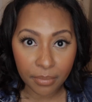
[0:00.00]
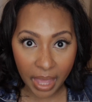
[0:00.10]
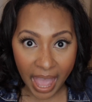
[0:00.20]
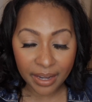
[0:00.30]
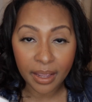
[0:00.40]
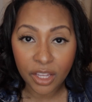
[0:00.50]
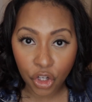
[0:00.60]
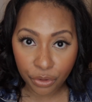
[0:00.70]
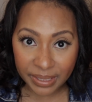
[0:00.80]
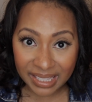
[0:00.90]
and
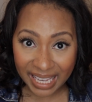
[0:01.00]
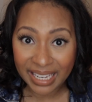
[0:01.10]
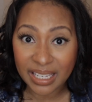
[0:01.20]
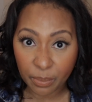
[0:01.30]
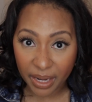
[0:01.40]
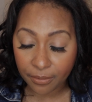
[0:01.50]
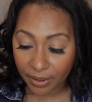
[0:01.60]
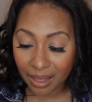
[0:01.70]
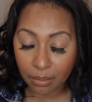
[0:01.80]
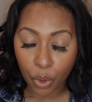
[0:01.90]
your skin is
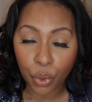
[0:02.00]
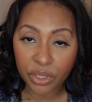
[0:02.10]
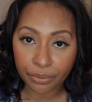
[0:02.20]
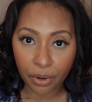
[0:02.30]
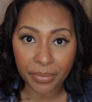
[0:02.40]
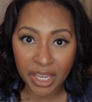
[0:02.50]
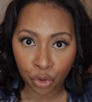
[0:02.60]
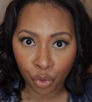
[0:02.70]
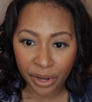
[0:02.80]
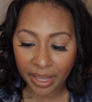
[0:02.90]
benefiting the most from the
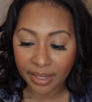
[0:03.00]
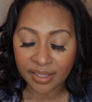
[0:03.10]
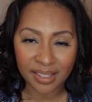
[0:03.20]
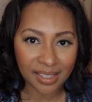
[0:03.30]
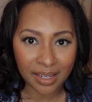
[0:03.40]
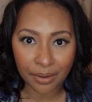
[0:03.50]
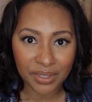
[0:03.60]
ingredients instead of